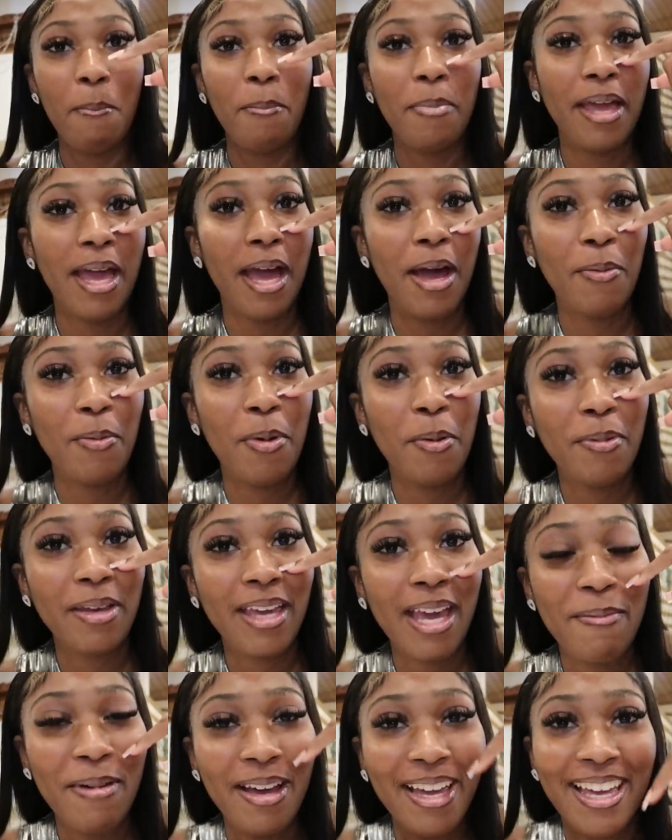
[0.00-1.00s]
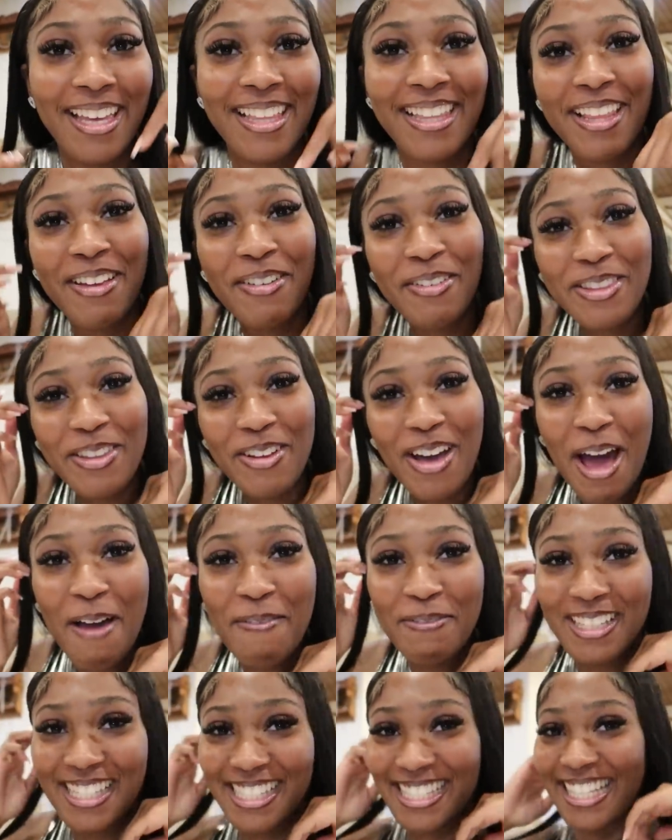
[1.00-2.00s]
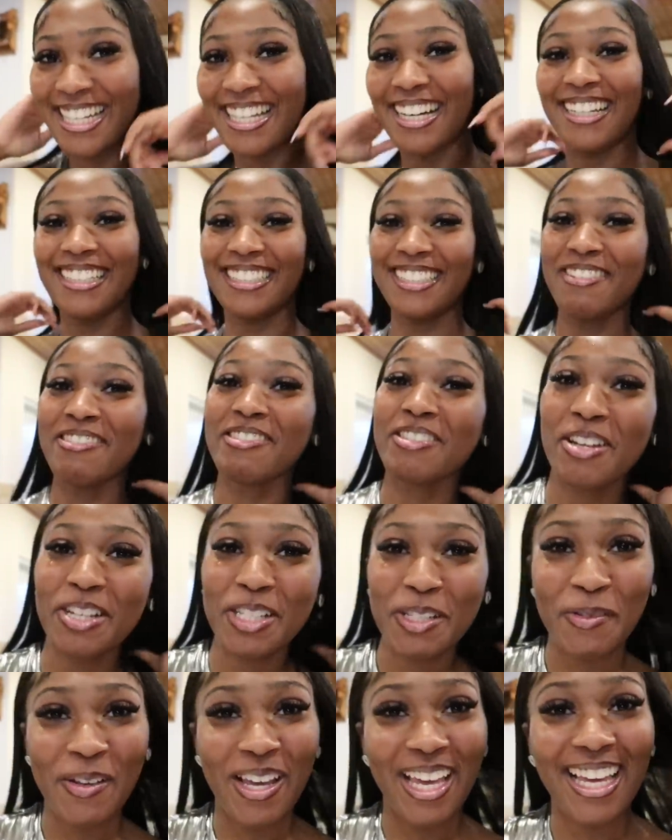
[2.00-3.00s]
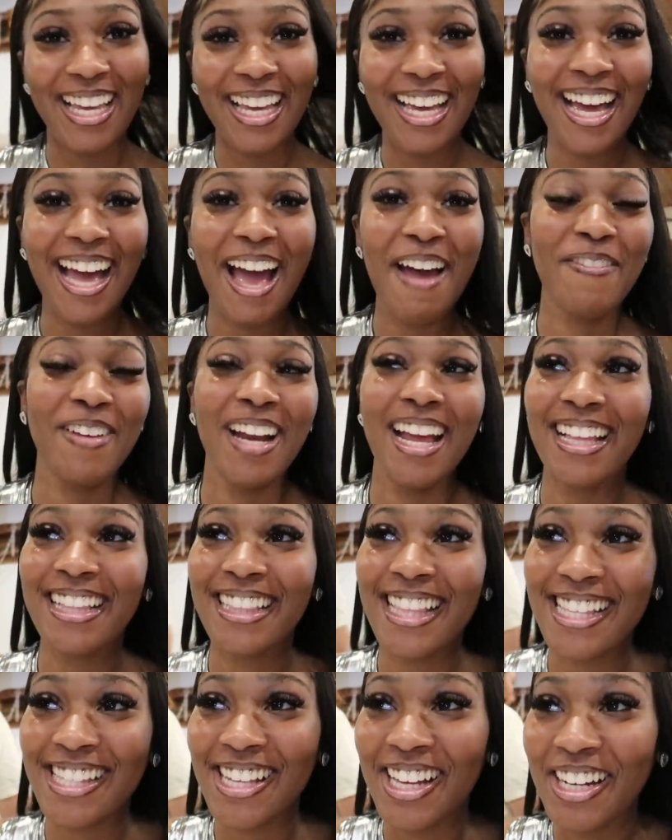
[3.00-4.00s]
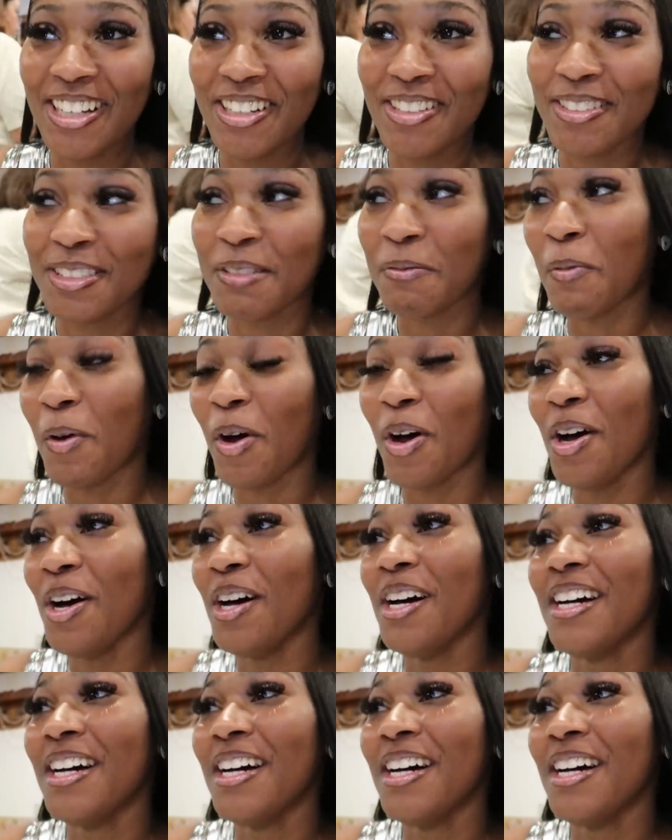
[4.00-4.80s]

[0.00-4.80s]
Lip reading: Yeah, when we came back here, they're happy to see us. It was so sweet. I feel like this is our little spot.